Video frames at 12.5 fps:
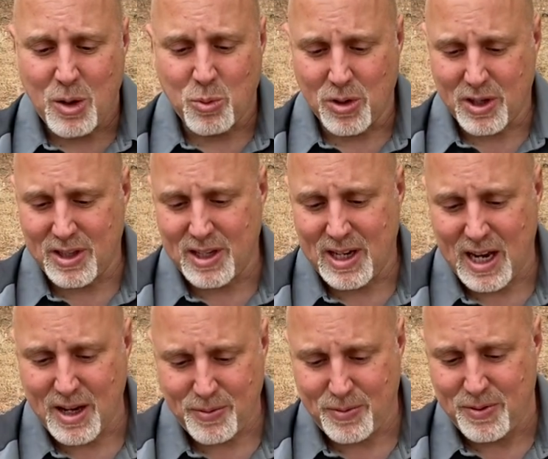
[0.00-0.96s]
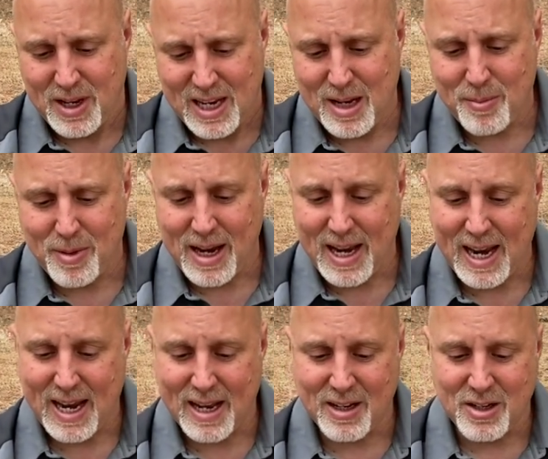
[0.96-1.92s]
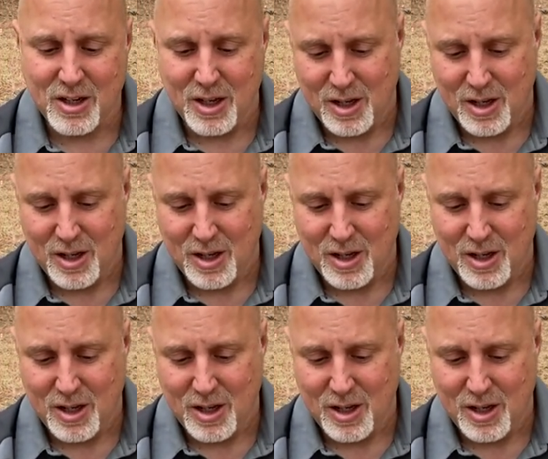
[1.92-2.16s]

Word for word: work the knife in my hand,